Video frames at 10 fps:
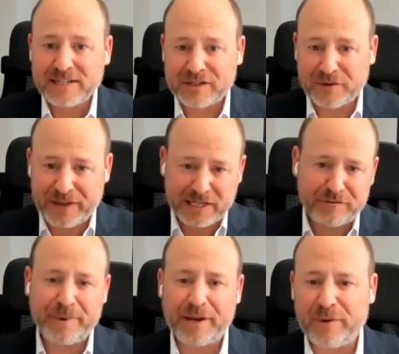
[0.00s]
So thanks for
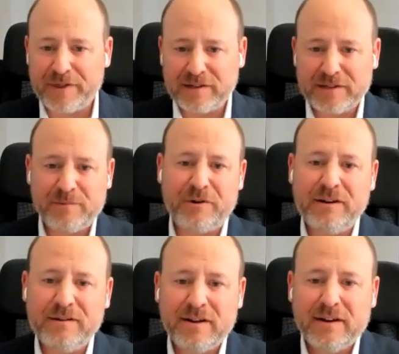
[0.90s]
being with us, Mona.